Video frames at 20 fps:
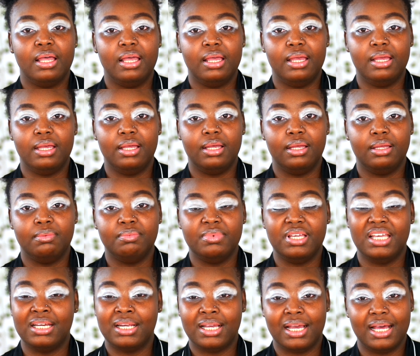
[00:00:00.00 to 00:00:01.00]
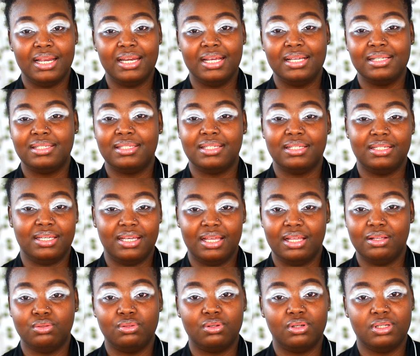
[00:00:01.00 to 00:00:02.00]
um, in Ghana cedi
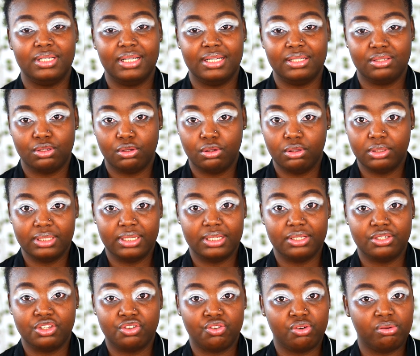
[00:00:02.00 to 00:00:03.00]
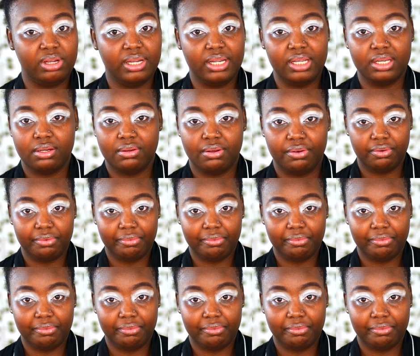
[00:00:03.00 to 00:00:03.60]
and dollars on the screen